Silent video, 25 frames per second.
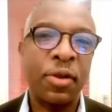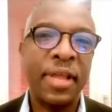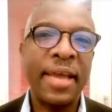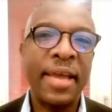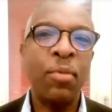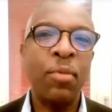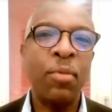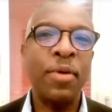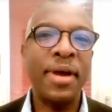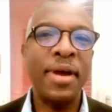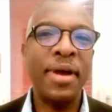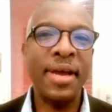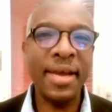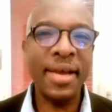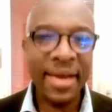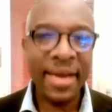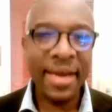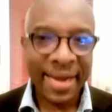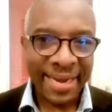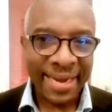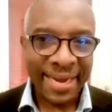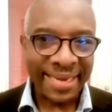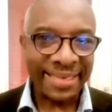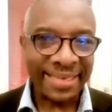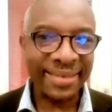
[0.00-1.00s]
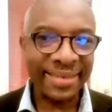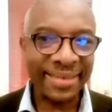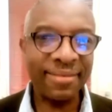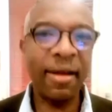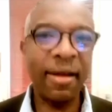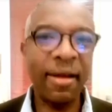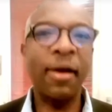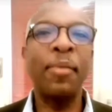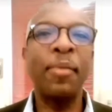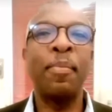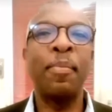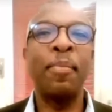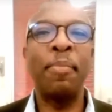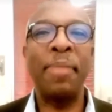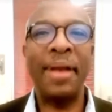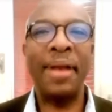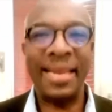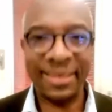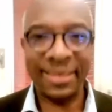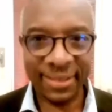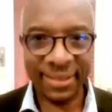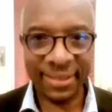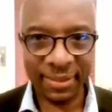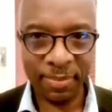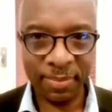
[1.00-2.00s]
eh, they were
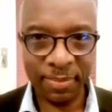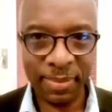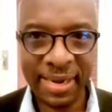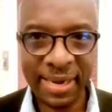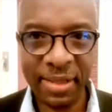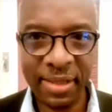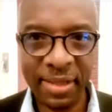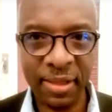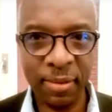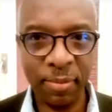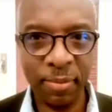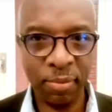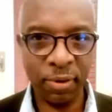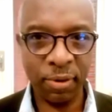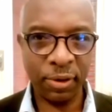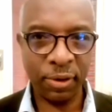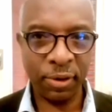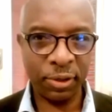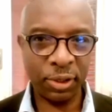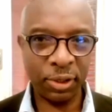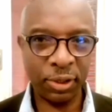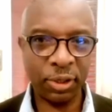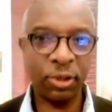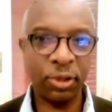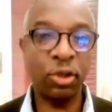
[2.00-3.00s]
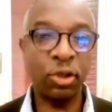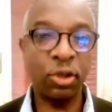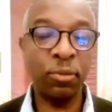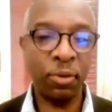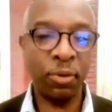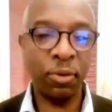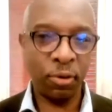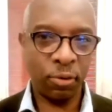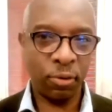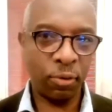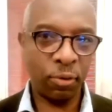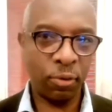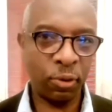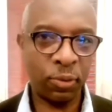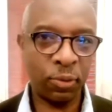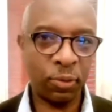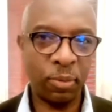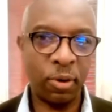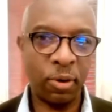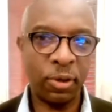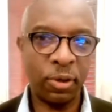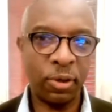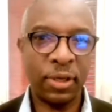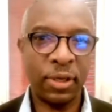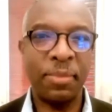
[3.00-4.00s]
blessed by the politicians to be on those
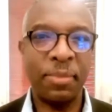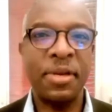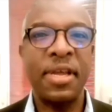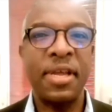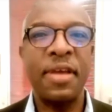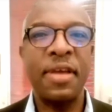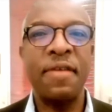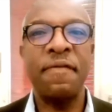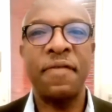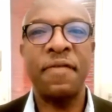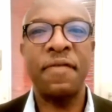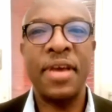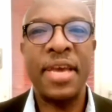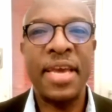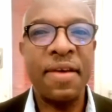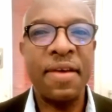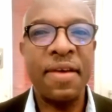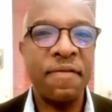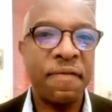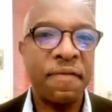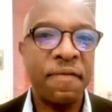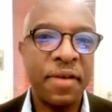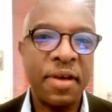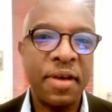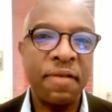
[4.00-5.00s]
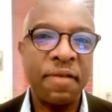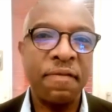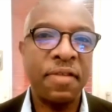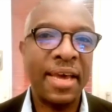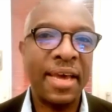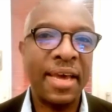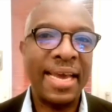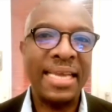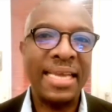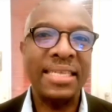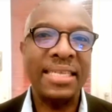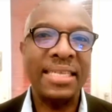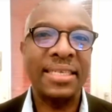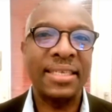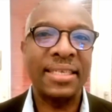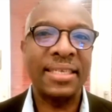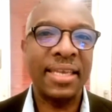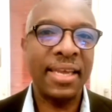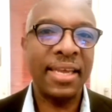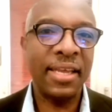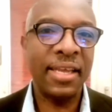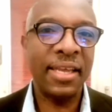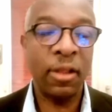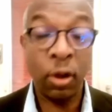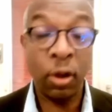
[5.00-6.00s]
boards. I mean, if if if the
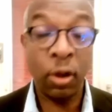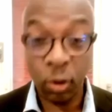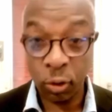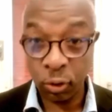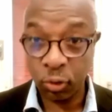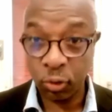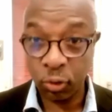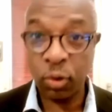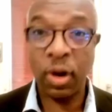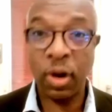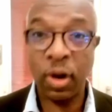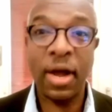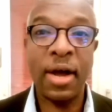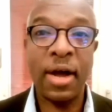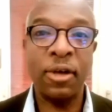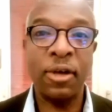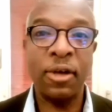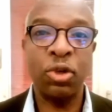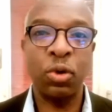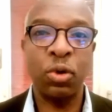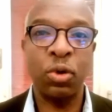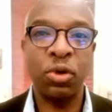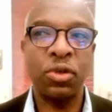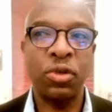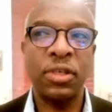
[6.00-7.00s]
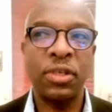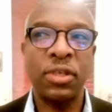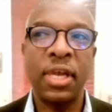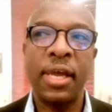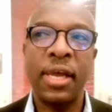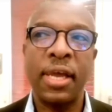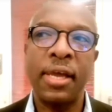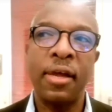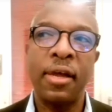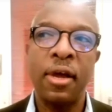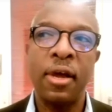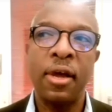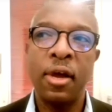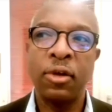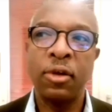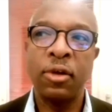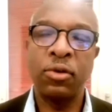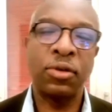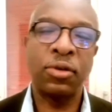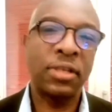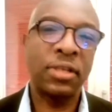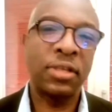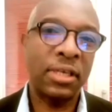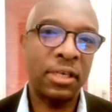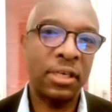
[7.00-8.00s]
ANC, Luthuli House, were to say
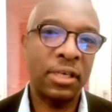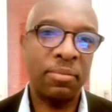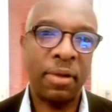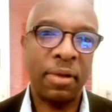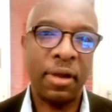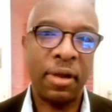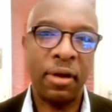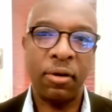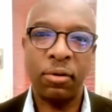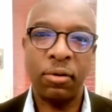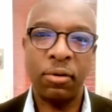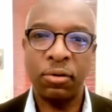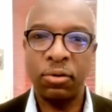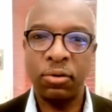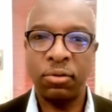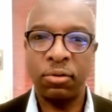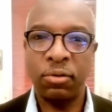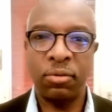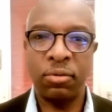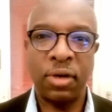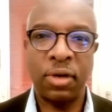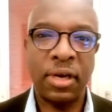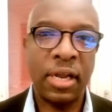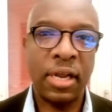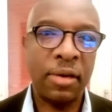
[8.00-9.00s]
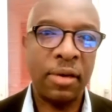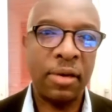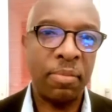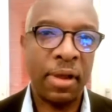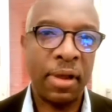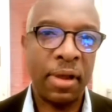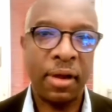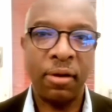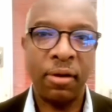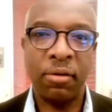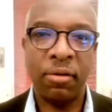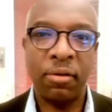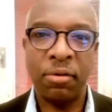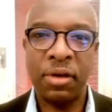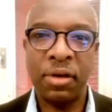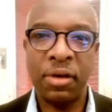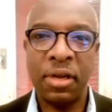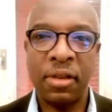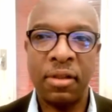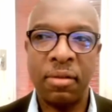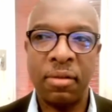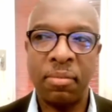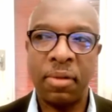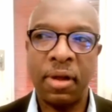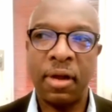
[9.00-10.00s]
to Standard Bank or to Nedbank or any
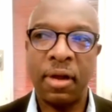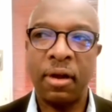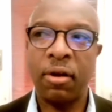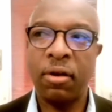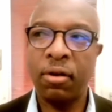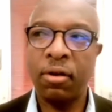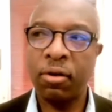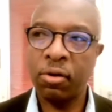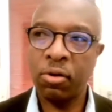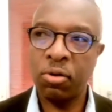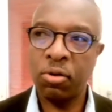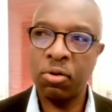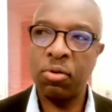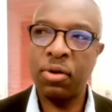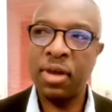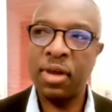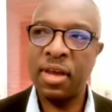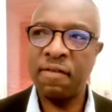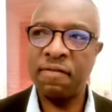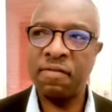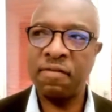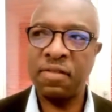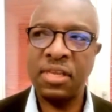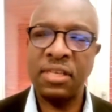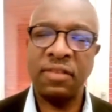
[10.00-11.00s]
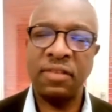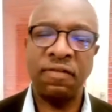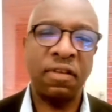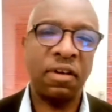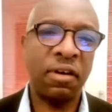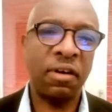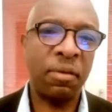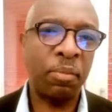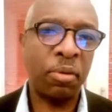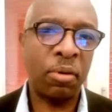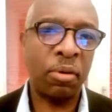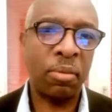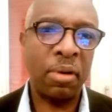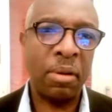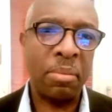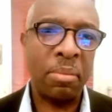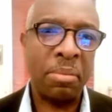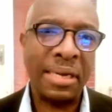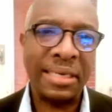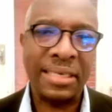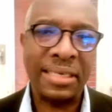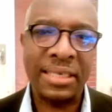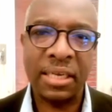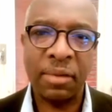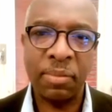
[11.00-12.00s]
other bank, look, you have these very
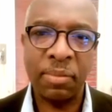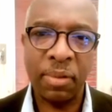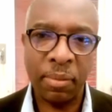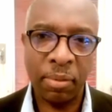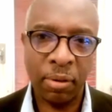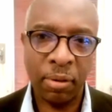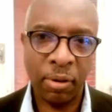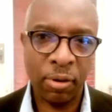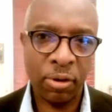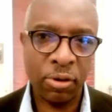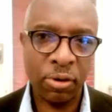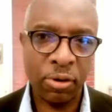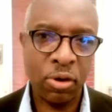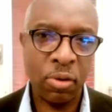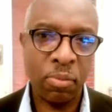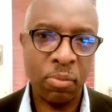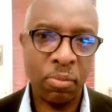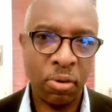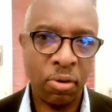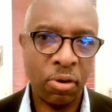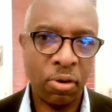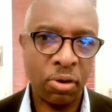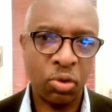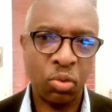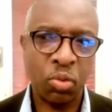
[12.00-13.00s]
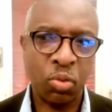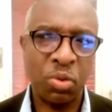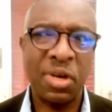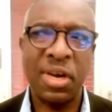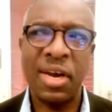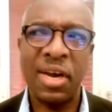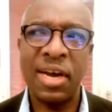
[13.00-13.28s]
problematic people on your boards. We